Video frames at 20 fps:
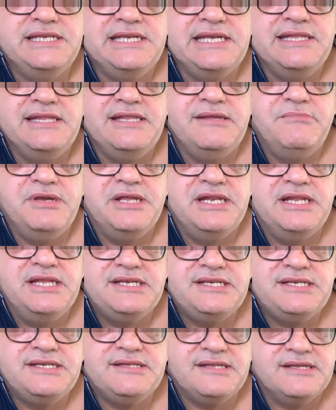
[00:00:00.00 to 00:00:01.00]

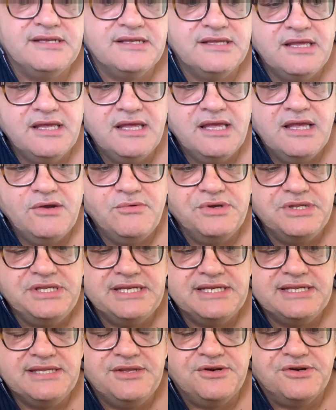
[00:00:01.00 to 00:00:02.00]
diminished, which
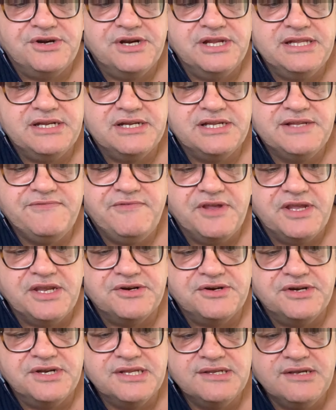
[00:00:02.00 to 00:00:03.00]
is your index
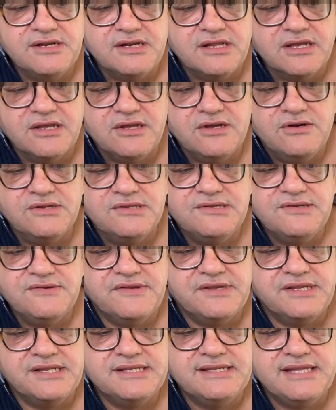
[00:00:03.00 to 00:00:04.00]
finger is gonna go to
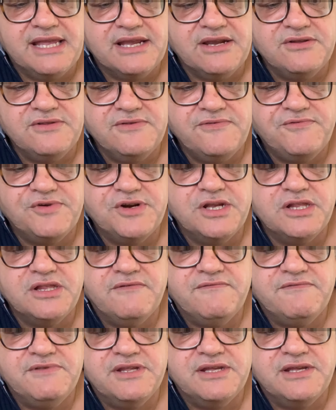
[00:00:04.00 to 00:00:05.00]
the second fret
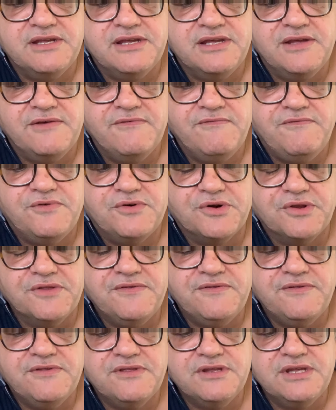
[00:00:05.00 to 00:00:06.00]
of the
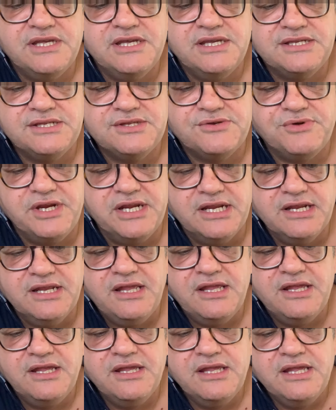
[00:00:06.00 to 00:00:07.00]
fourth string.
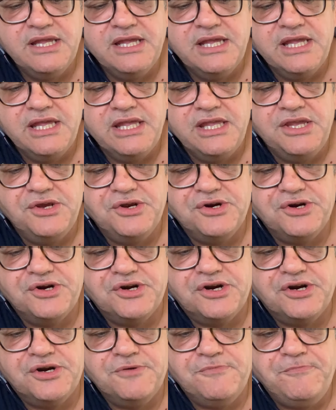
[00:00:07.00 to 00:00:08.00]

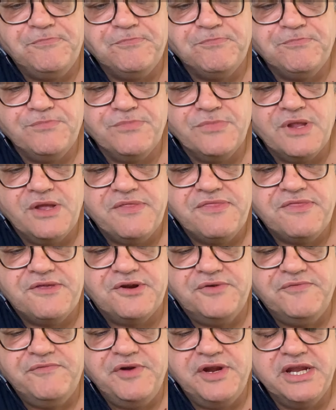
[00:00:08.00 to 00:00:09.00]
Your
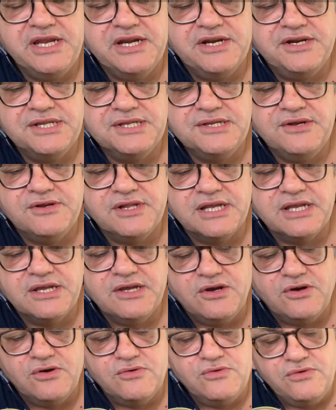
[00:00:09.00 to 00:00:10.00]
third finger is gonna
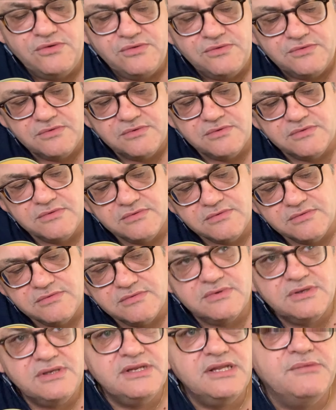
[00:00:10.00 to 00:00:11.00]
go,
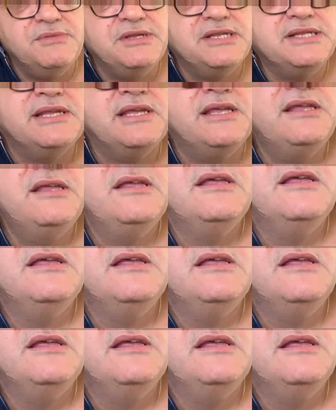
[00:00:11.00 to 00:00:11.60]
let me see,